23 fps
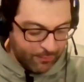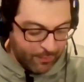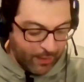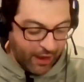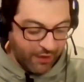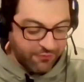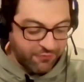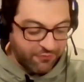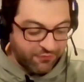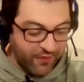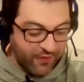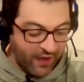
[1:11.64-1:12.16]

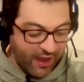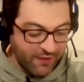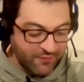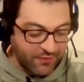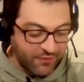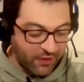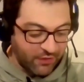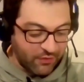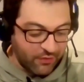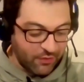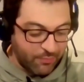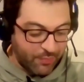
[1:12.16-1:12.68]
my five
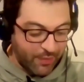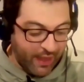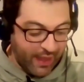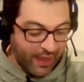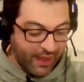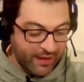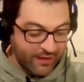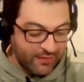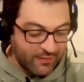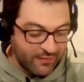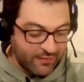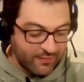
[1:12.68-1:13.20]
dollar
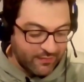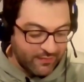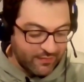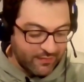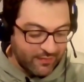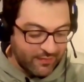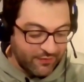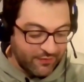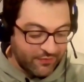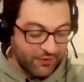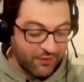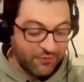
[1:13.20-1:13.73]
bet.
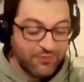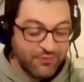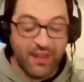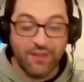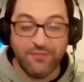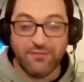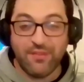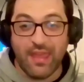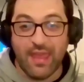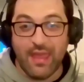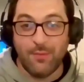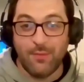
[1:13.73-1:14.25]
So if
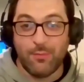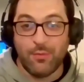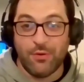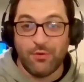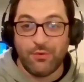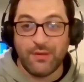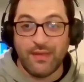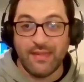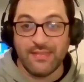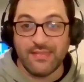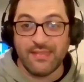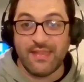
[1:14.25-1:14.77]
Neve
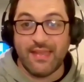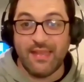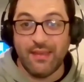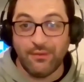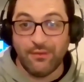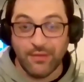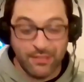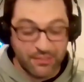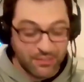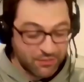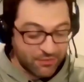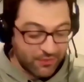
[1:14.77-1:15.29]
Campbell gets
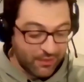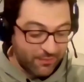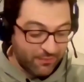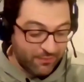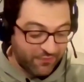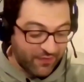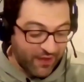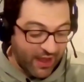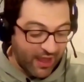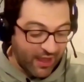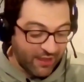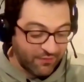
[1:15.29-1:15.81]
killed in Scream
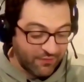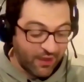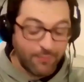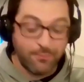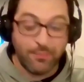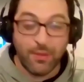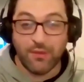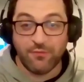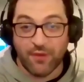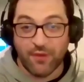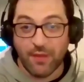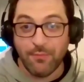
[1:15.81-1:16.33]
Five, I,
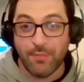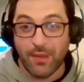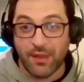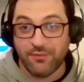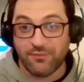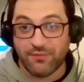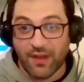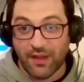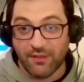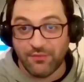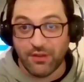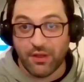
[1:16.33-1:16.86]
if I bet
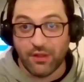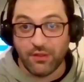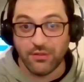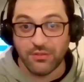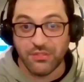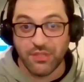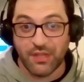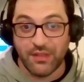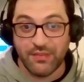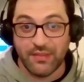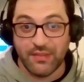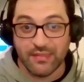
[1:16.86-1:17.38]
five
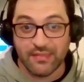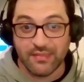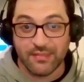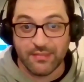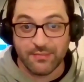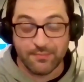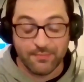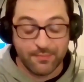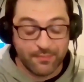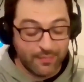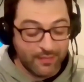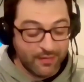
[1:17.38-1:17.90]
dollars on this,
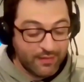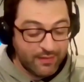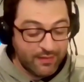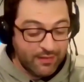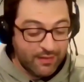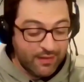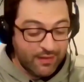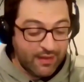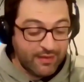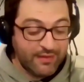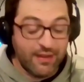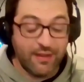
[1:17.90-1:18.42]

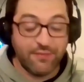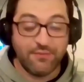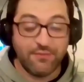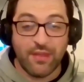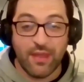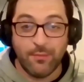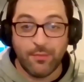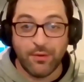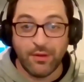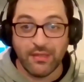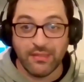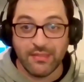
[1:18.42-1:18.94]
and Neve
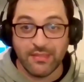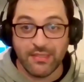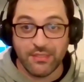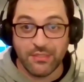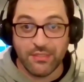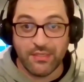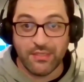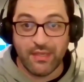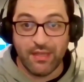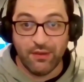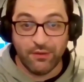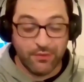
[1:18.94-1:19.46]
Campbell gets
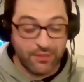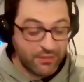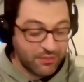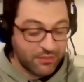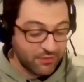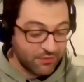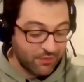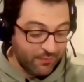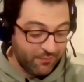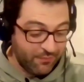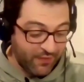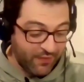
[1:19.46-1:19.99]
killed in
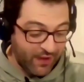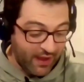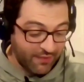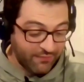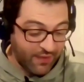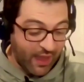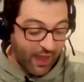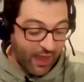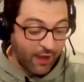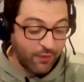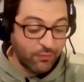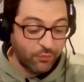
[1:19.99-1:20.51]
Scream Five,
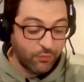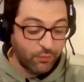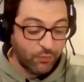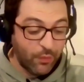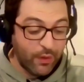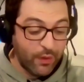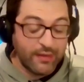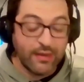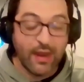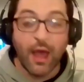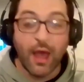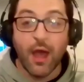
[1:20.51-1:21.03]
I would
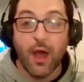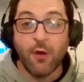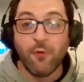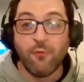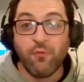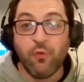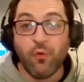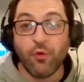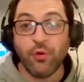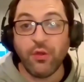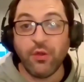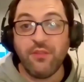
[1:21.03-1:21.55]
win
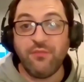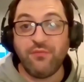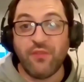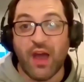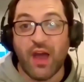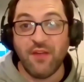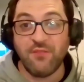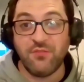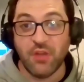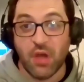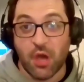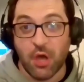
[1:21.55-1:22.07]
forty
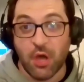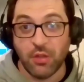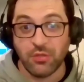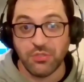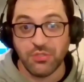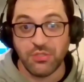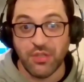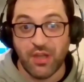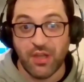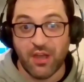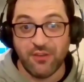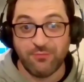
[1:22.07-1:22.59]
five
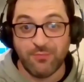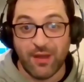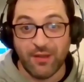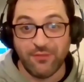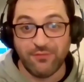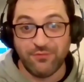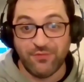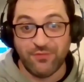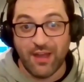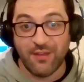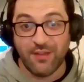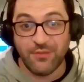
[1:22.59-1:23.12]
dollars off my
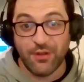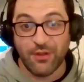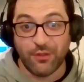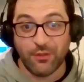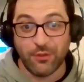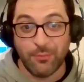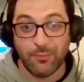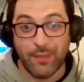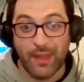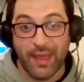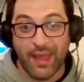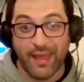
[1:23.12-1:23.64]
five
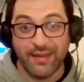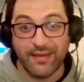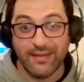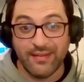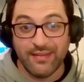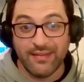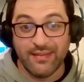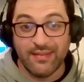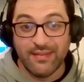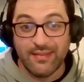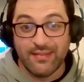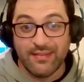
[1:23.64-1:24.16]
dollar bet.
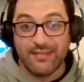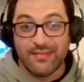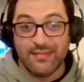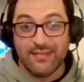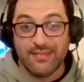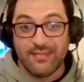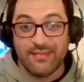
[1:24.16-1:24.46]
Mm.